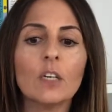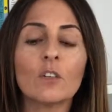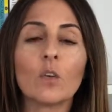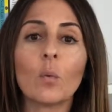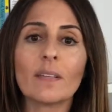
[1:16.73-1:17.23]

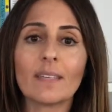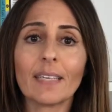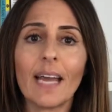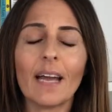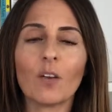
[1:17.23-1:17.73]
So once
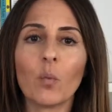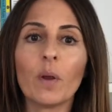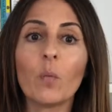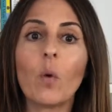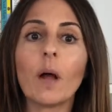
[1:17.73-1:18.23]
again,
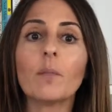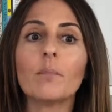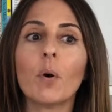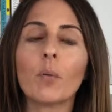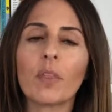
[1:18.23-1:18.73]
we
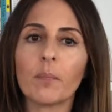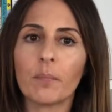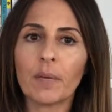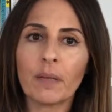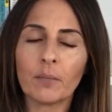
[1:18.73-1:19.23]
want both
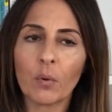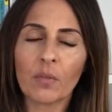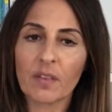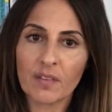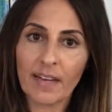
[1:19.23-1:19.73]

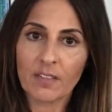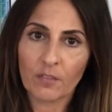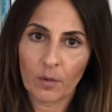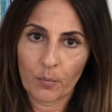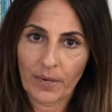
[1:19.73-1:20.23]
sides of
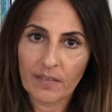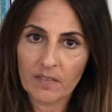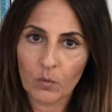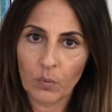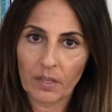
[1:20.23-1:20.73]
our brains
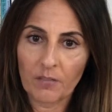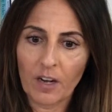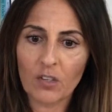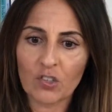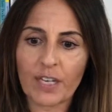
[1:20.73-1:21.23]
to really
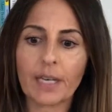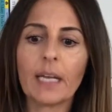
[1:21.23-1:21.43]
function.